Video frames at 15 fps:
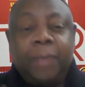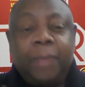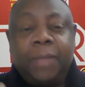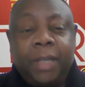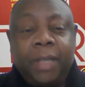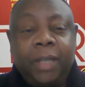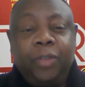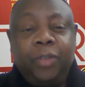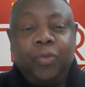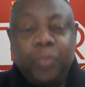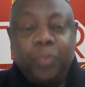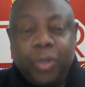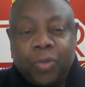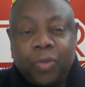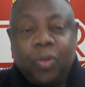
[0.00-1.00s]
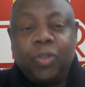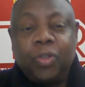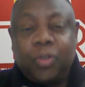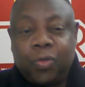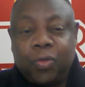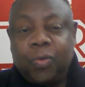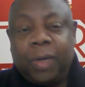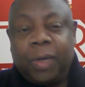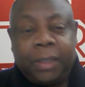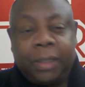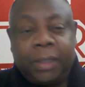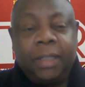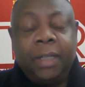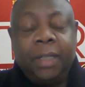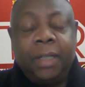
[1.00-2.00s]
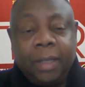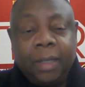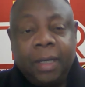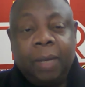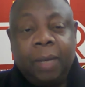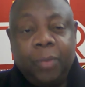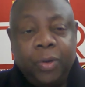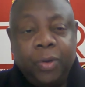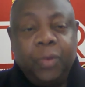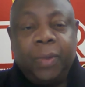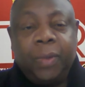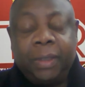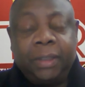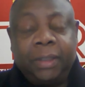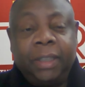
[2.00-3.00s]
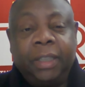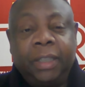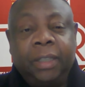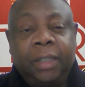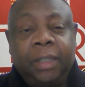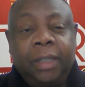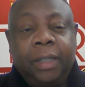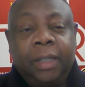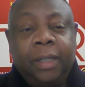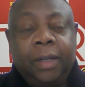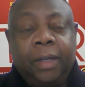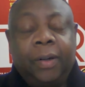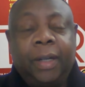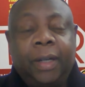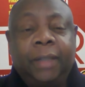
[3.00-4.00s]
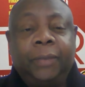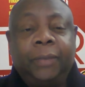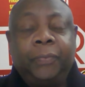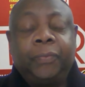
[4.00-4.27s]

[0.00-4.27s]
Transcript: I'm saying you misconstrue what Gamondi was saying. All right.